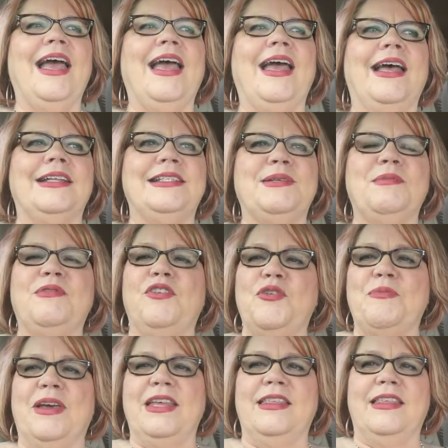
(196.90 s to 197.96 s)
And some of
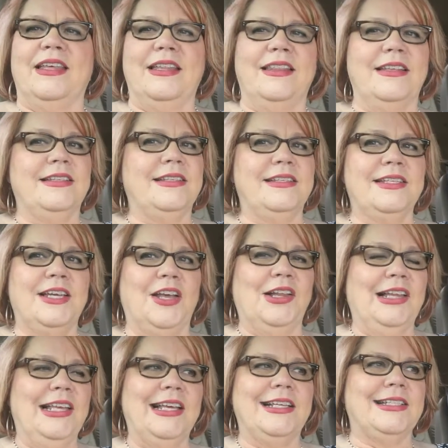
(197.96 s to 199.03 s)
you may think this is
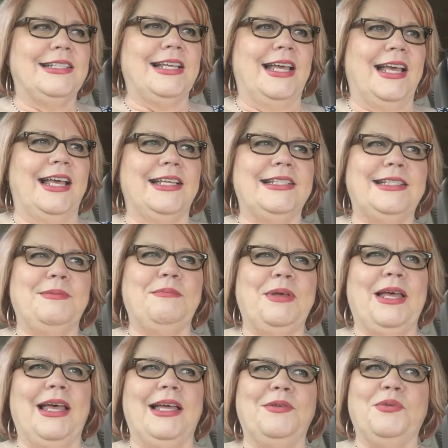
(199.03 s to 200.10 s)
totally excess,
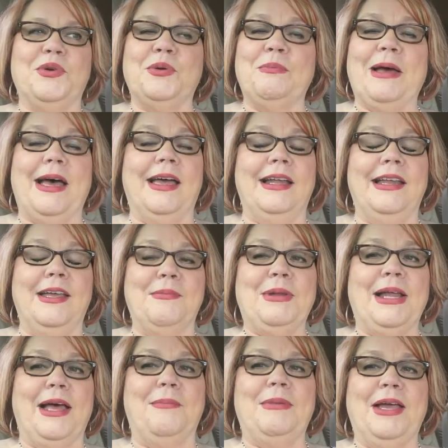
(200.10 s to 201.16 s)
but we're buying him
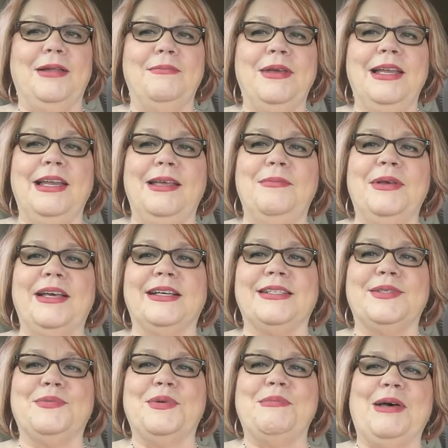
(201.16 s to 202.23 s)
an iPad mini
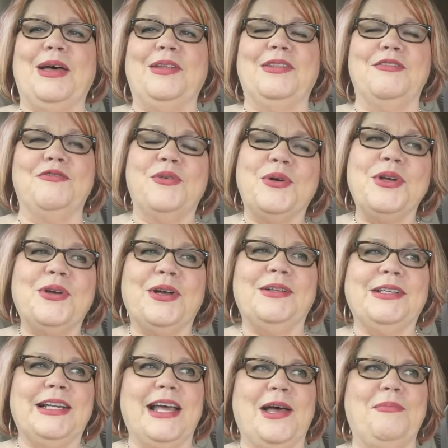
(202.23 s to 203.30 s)
because we bought the
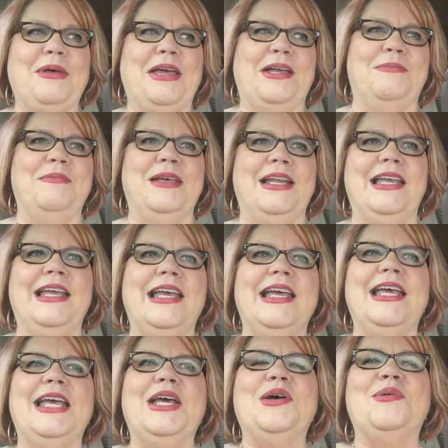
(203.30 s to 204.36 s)
four-year-old an iPad mini
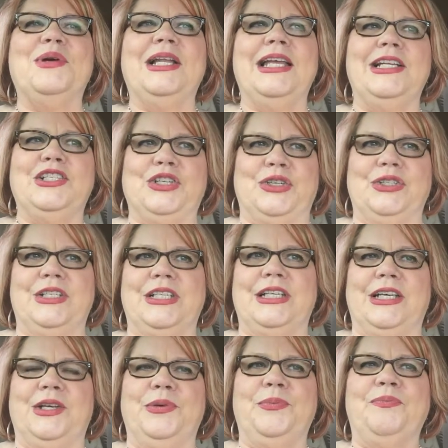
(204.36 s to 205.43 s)
when he turned
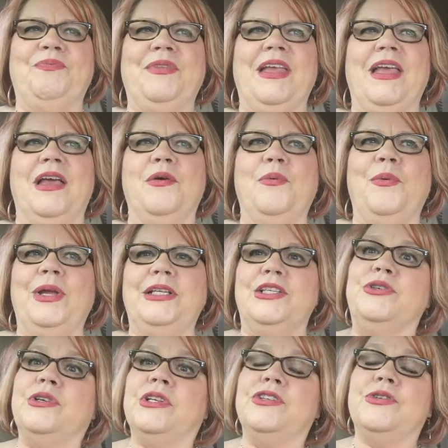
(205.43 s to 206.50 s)
two. We
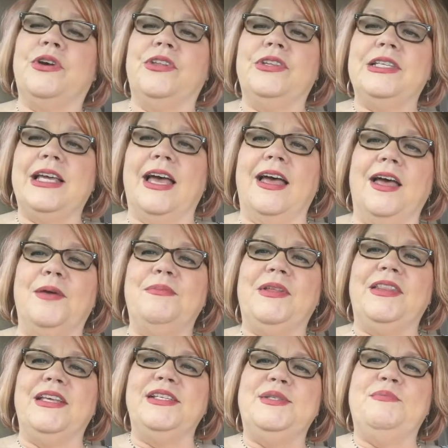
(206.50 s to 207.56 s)
do control the time
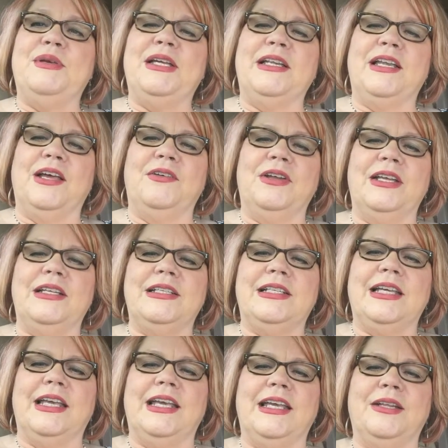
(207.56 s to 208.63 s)
that they spend on
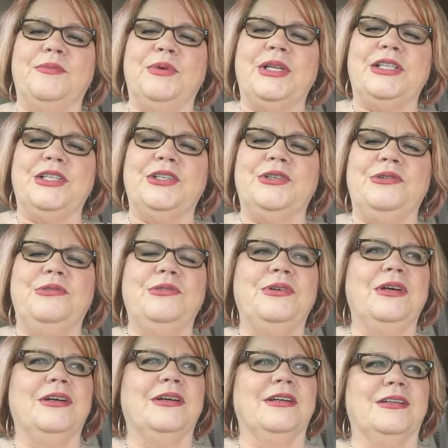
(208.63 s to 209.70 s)
it, and we do,
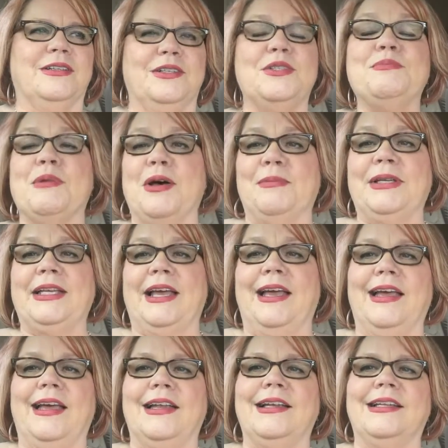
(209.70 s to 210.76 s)
or his mom and
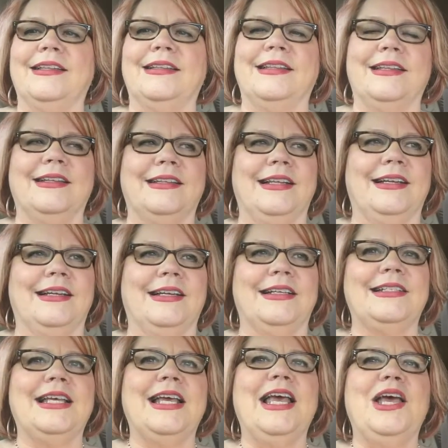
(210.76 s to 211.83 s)
dad and then
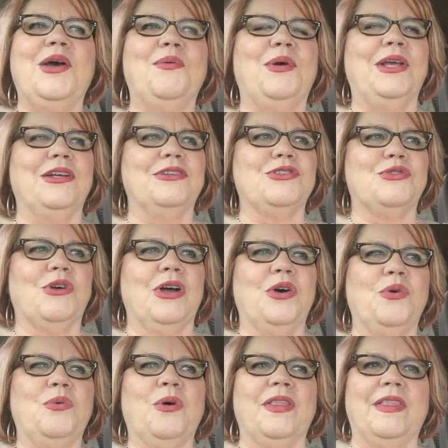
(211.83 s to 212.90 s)
us, we
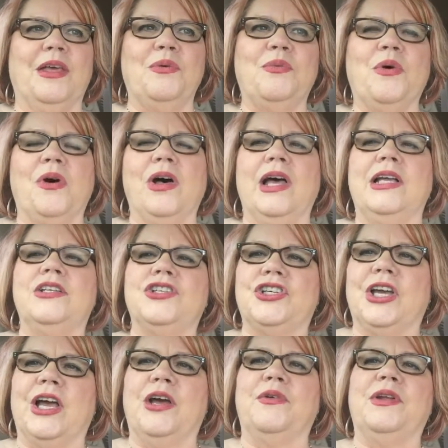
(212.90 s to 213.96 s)
control what they
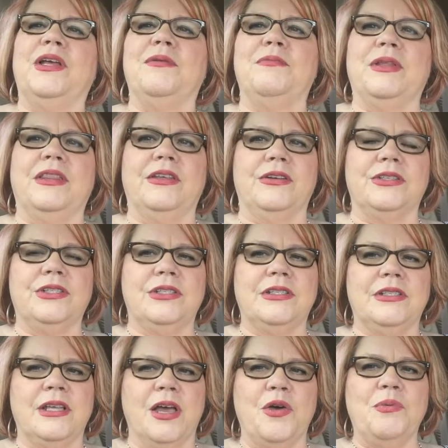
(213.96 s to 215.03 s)
watch on it, but there's
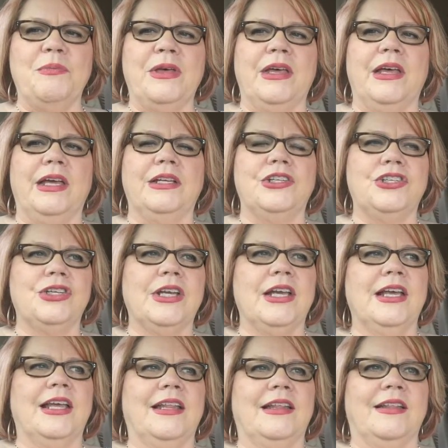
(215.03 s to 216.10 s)
so much
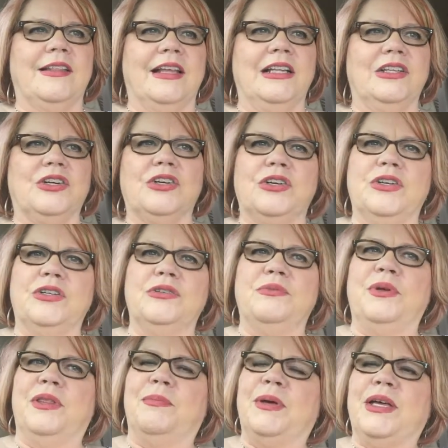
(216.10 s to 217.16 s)
that they learn
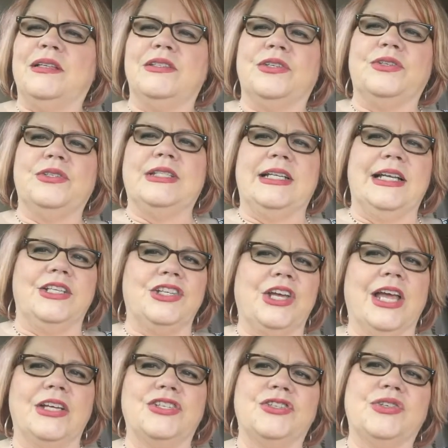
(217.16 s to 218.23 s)
with puzzles and
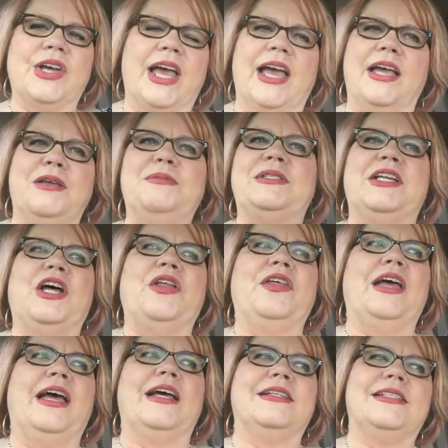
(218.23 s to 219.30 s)
educational games and all
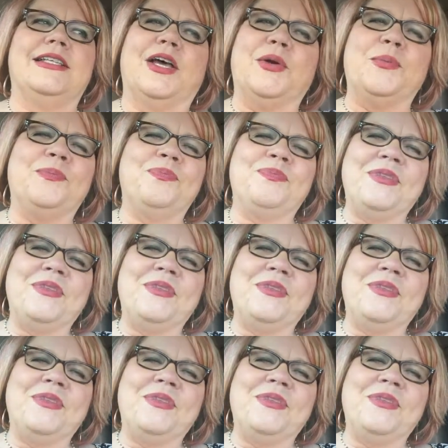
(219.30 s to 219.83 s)
that, so